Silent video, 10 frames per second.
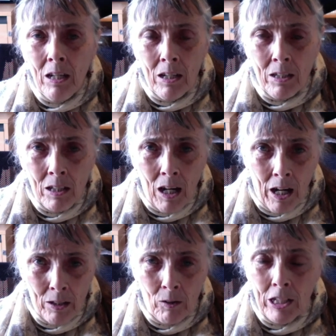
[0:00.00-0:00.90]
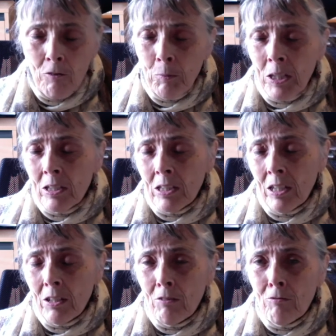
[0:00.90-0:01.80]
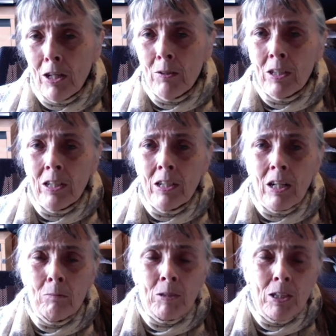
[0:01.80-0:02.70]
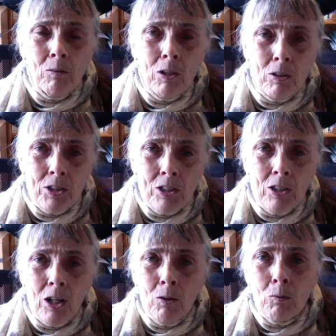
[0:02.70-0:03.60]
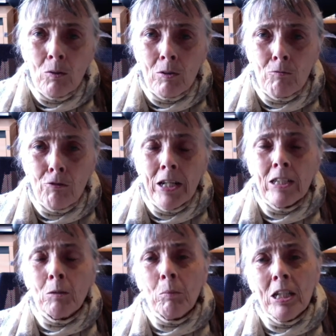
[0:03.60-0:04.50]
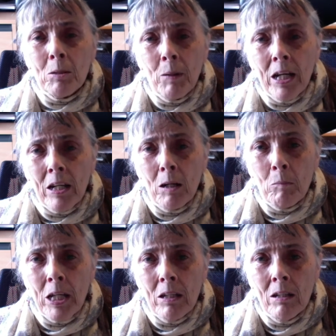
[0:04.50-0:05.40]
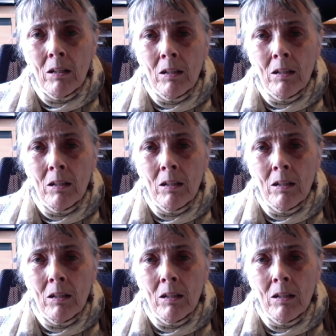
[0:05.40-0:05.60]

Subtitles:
and I got left by the side of the road, and I'm so lost and cold and frightened. Please, may I come in?"